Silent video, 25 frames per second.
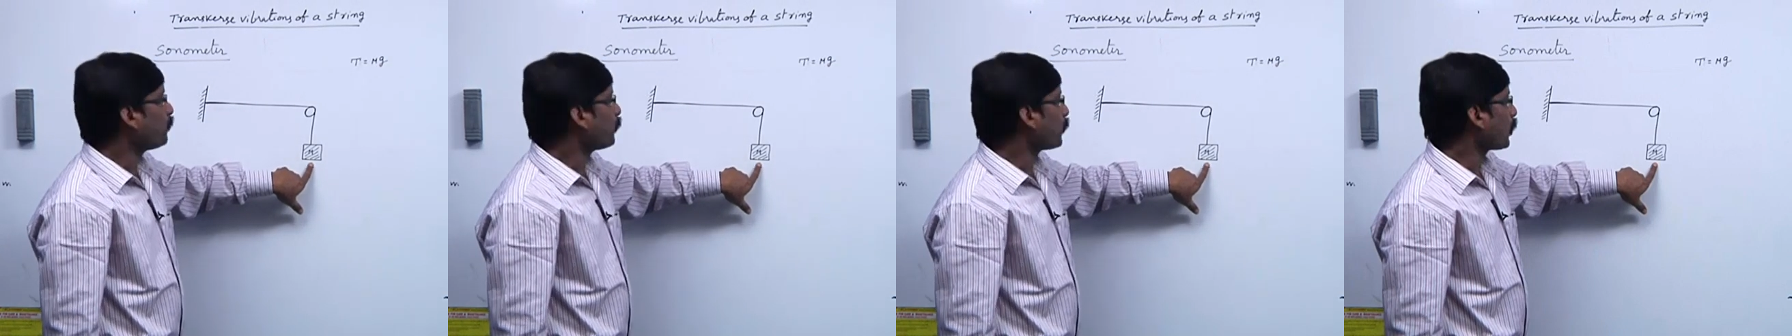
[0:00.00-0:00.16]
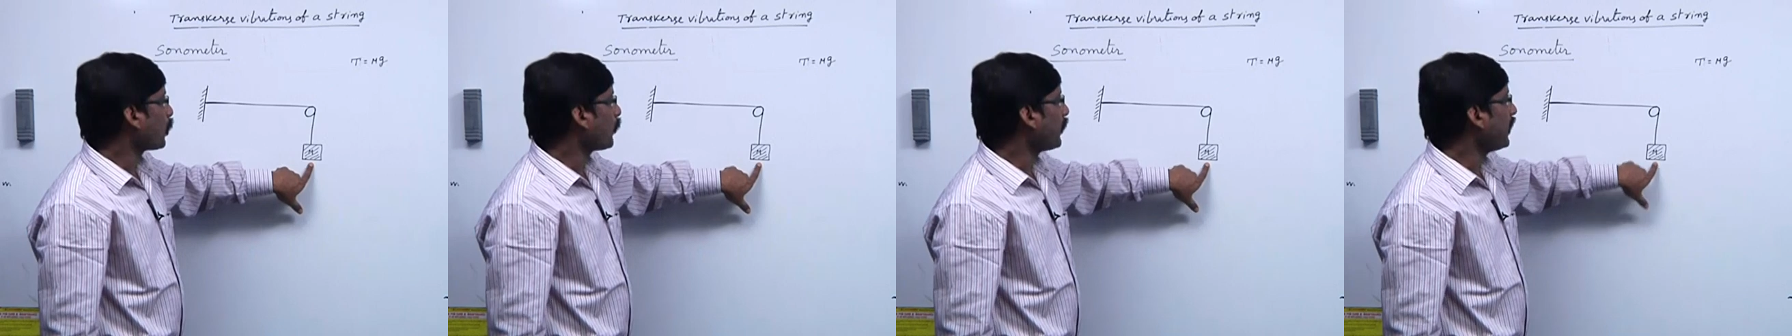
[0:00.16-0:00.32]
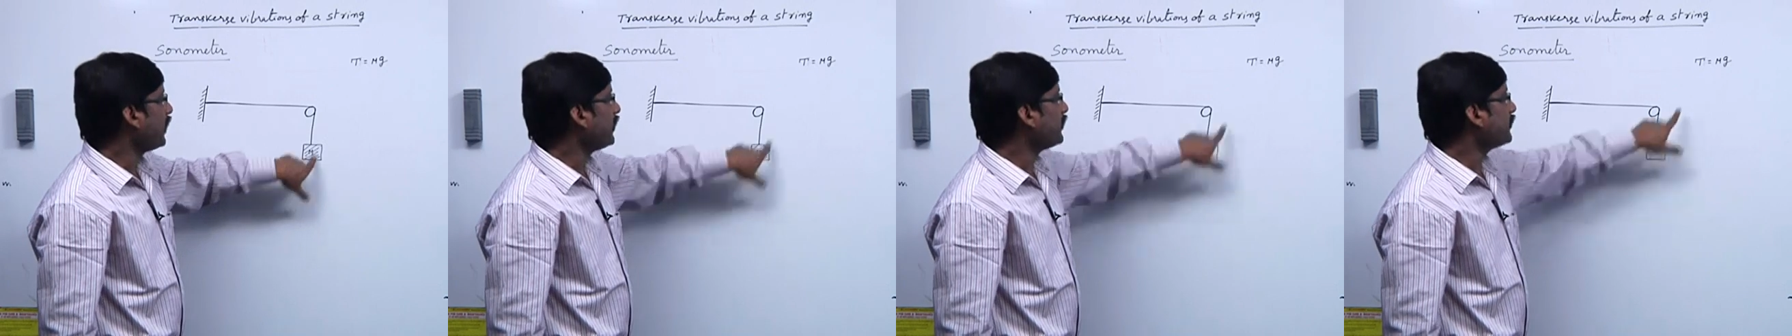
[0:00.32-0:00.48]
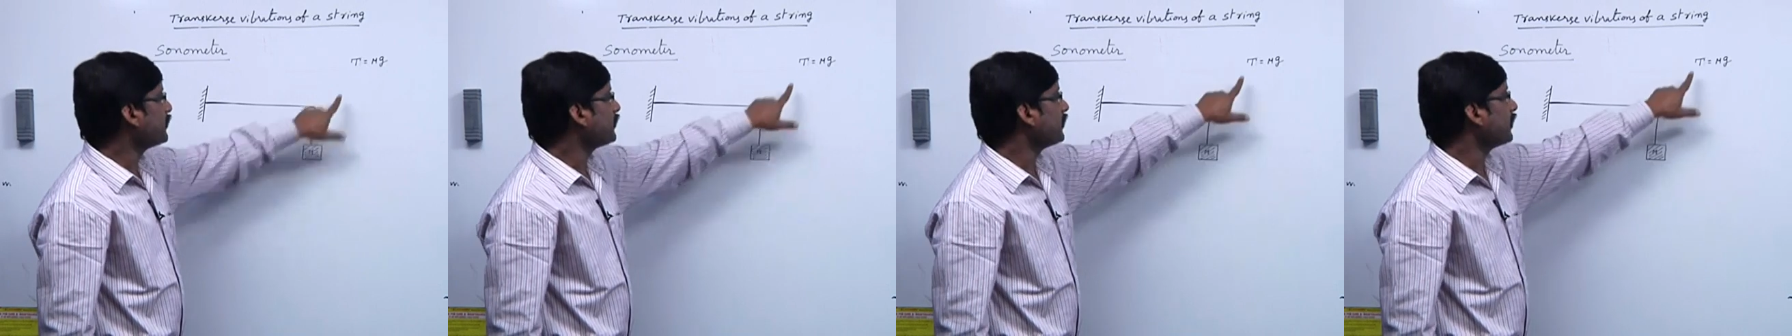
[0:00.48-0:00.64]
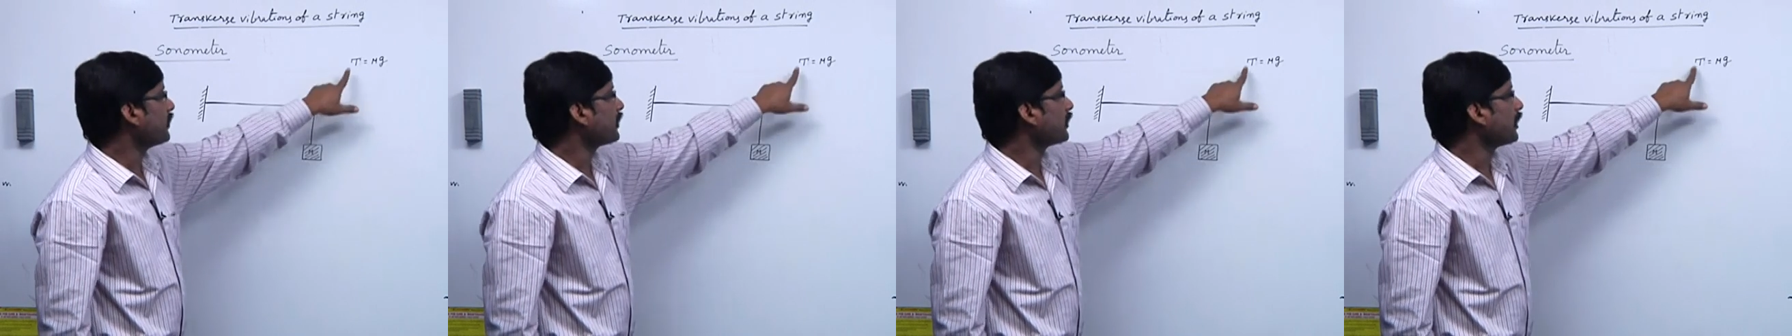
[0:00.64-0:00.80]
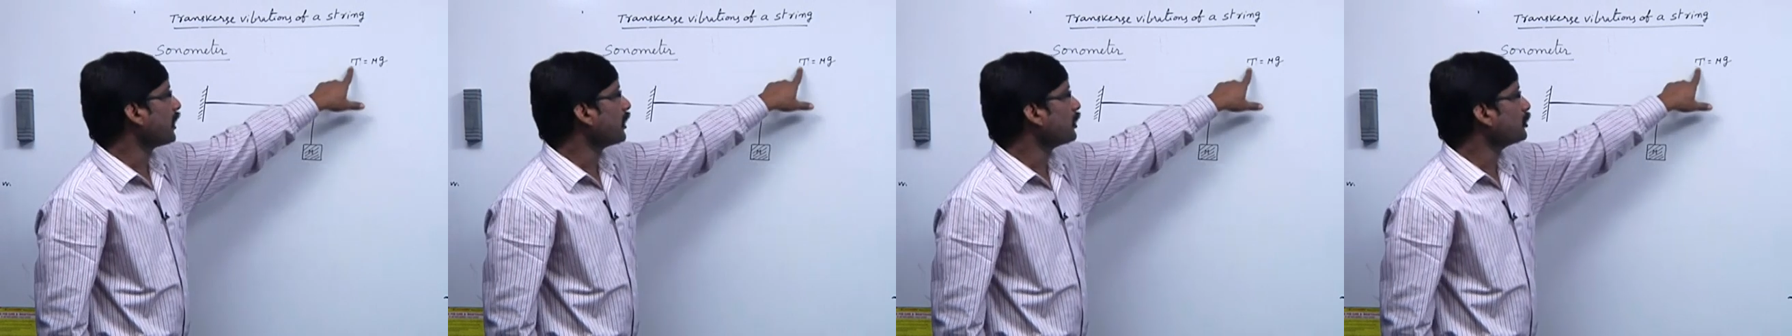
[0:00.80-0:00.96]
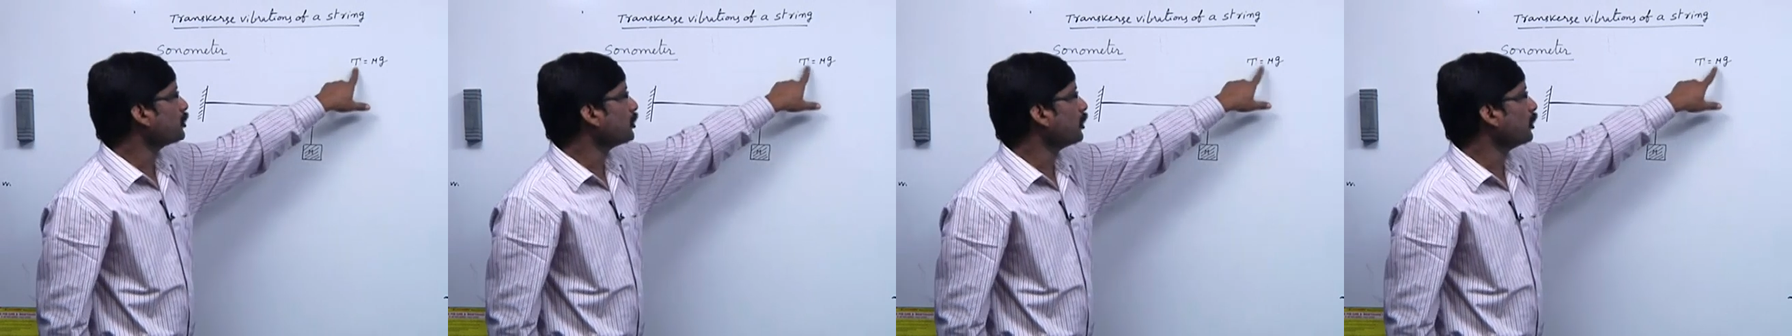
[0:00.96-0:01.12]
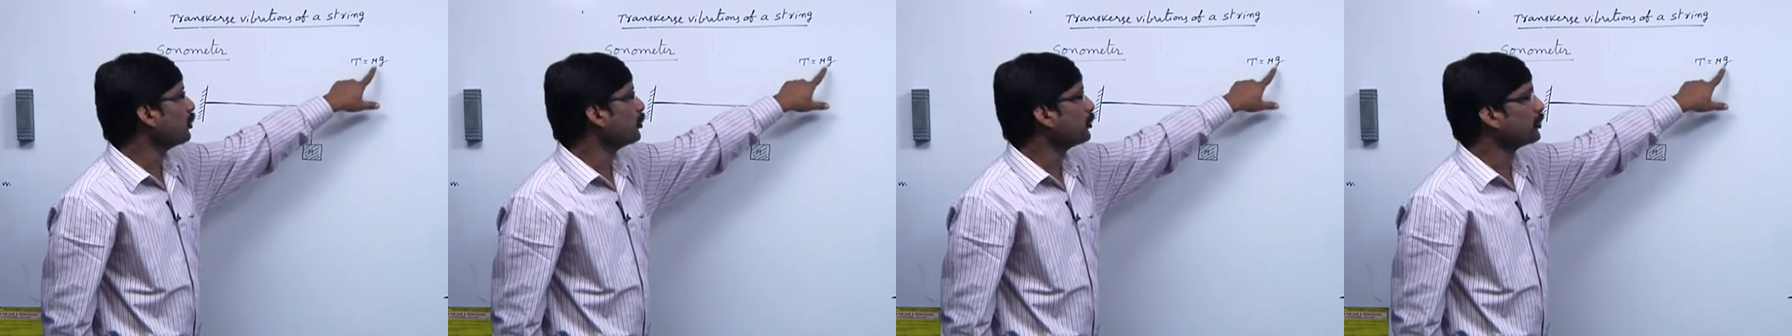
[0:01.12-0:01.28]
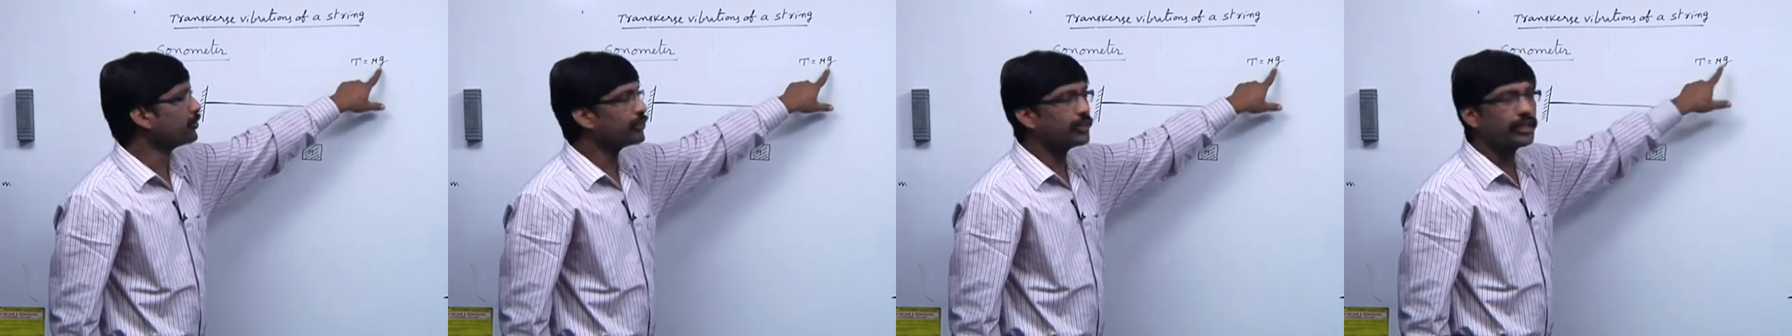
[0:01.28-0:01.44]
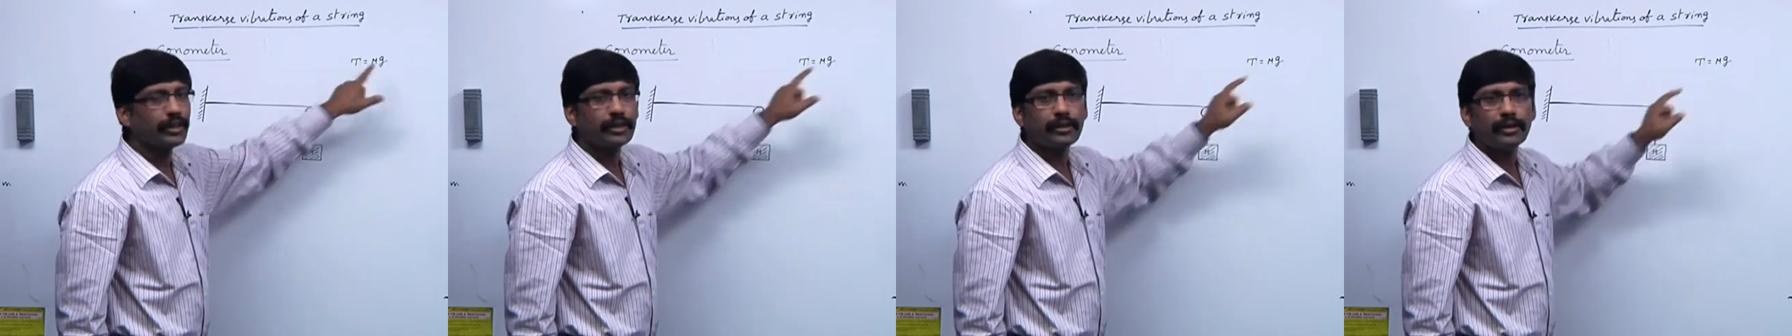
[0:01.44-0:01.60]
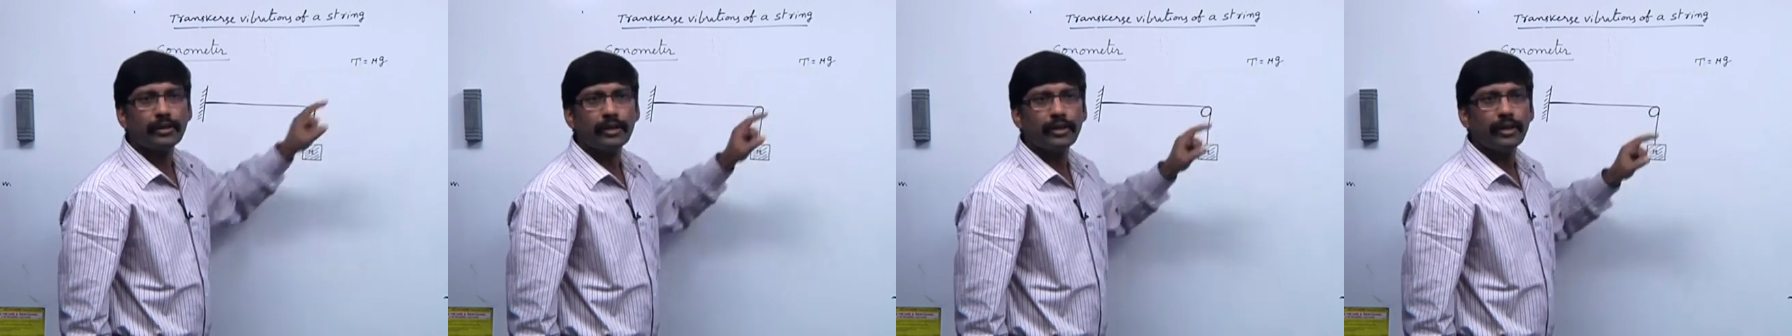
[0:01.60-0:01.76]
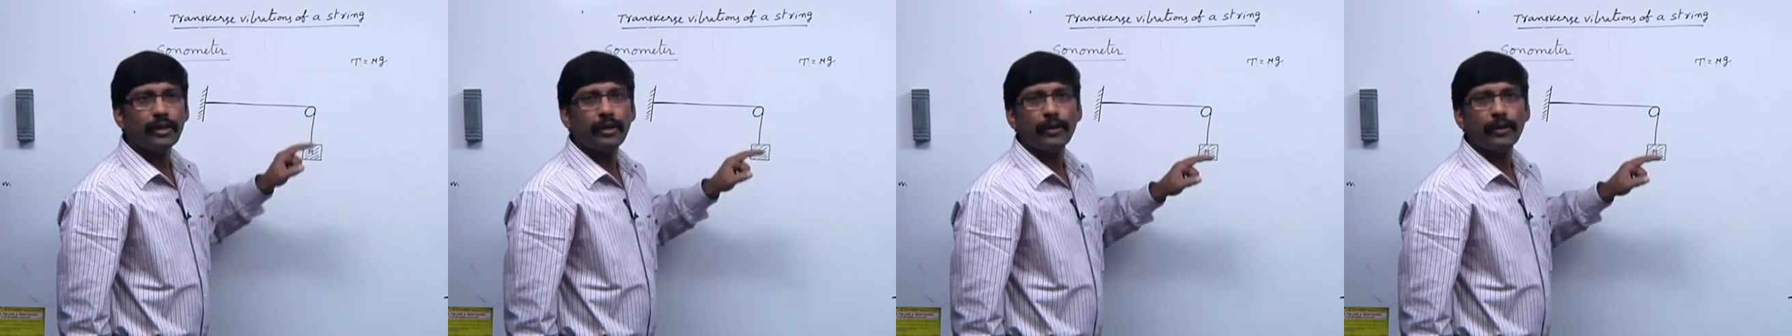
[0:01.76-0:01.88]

provides tension to the string.